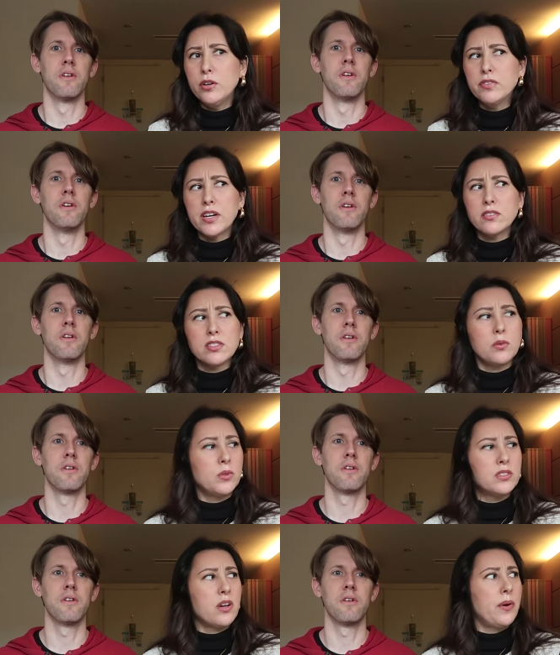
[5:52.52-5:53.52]
Speaker 1: moved, and I was like,
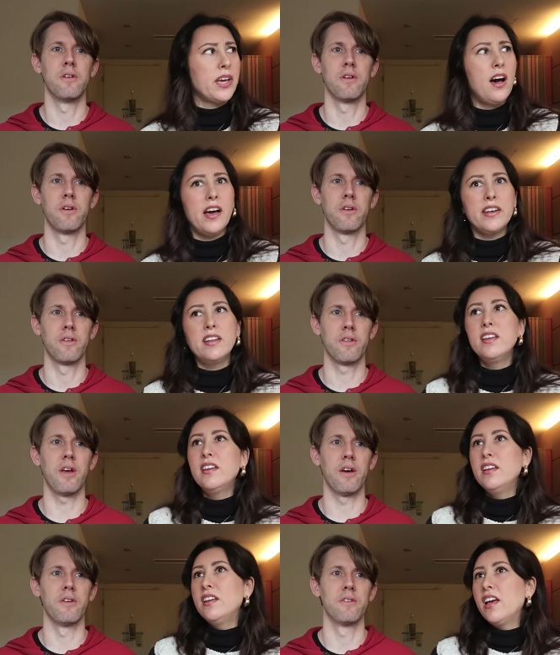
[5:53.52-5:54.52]
what's going on?
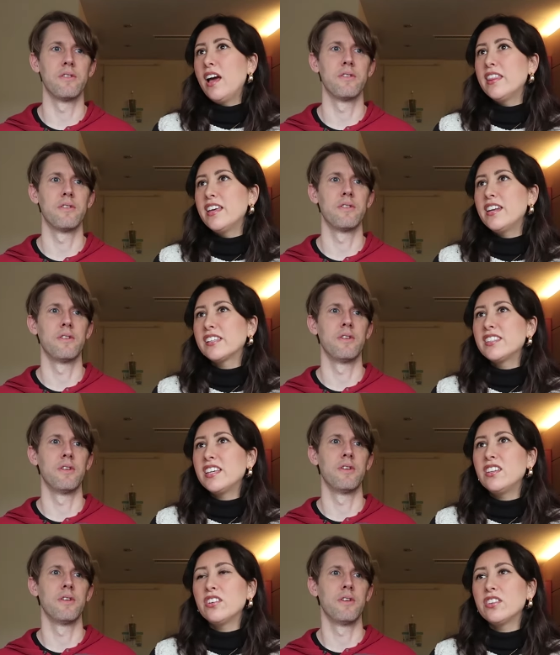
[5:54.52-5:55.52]
Yeah. And then next thing
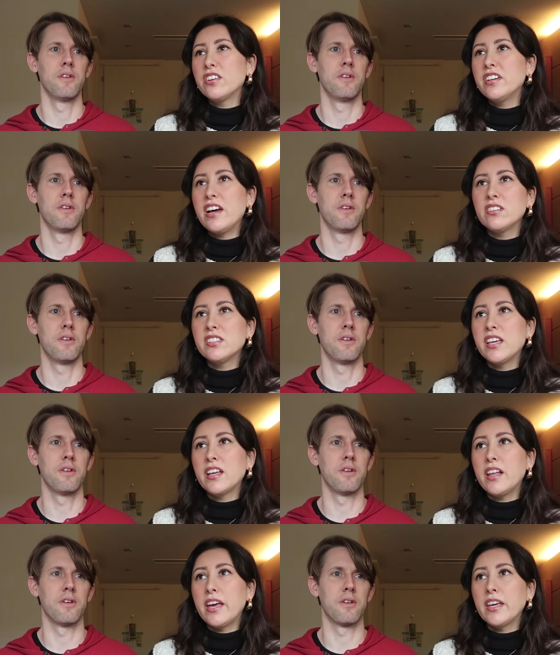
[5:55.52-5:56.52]
you know, they're
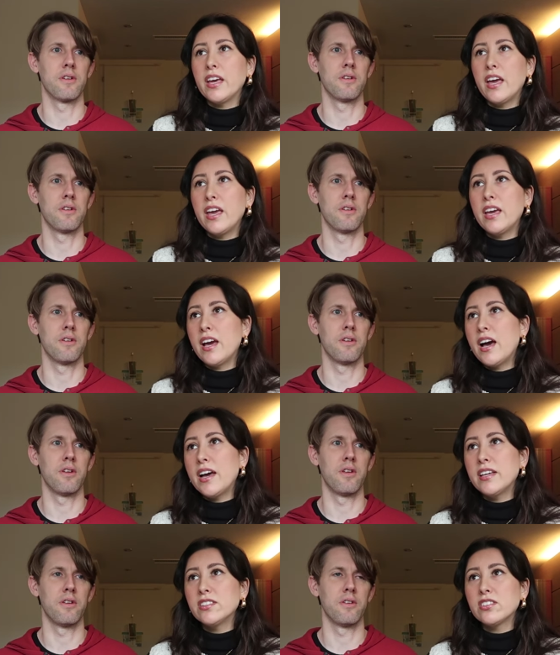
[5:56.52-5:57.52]
announcing like, hey
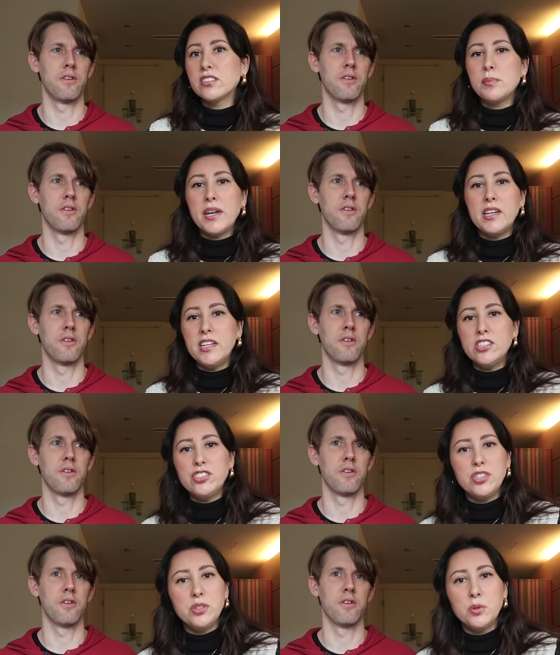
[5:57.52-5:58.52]
guys, there's been an
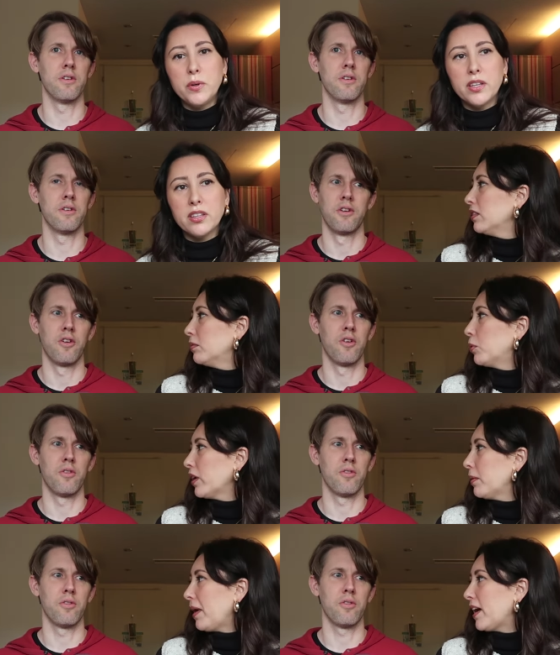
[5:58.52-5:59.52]
issue with the
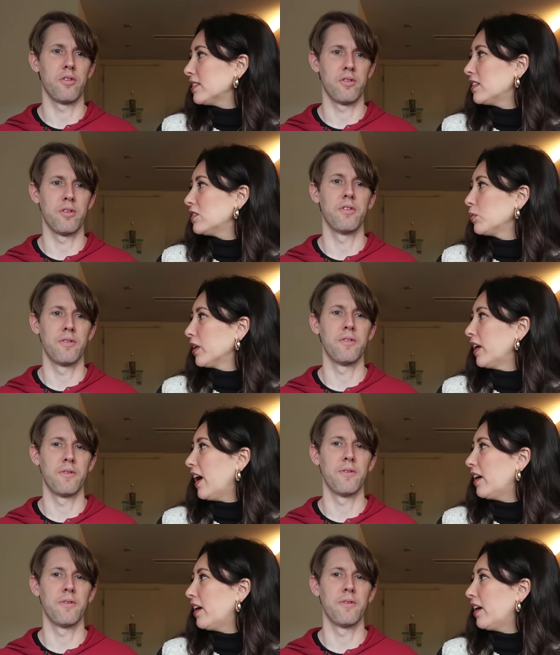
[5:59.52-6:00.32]
boarding passes. We're gonna